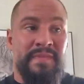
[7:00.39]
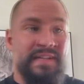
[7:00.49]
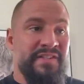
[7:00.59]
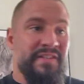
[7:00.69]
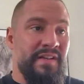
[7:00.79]

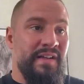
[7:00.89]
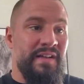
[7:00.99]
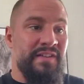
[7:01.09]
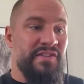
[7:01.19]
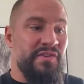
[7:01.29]

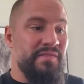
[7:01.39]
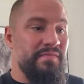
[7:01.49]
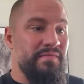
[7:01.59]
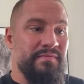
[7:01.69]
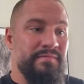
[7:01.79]
It's
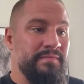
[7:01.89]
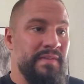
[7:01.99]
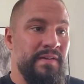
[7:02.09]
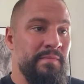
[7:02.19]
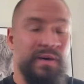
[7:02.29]

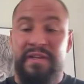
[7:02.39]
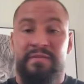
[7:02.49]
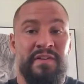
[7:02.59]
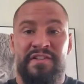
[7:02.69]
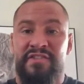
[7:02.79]

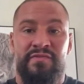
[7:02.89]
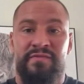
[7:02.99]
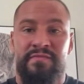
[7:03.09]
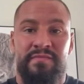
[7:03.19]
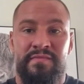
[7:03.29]
bucket list,
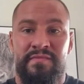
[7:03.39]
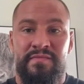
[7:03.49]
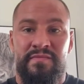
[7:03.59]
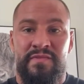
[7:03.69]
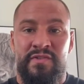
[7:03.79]

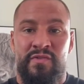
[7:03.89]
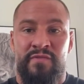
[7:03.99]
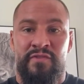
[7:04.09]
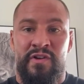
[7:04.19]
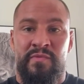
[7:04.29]

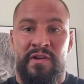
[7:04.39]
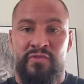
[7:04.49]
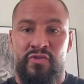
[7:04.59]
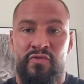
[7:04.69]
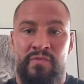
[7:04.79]
sort of dream
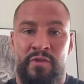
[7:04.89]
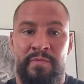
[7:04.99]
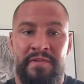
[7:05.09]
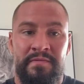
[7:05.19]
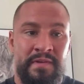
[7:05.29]
come true
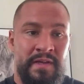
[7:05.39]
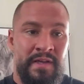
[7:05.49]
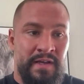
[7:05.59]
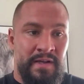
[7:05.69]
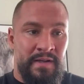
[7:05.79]
moment
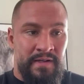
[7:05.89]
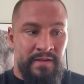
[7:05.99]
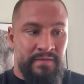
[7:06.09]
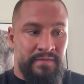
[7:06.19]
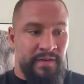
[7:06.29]

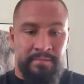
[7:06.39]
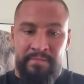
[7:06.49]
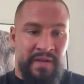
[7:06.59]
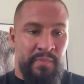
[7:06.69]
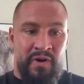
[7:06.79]
to
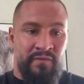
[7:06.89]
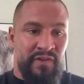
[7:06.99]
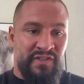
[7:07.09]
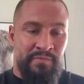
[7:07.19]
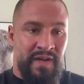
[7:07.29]
be a part of
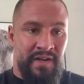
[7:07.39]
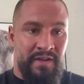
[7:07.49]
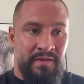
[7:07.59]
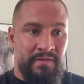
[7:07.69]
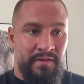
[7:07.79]
WrestleMania.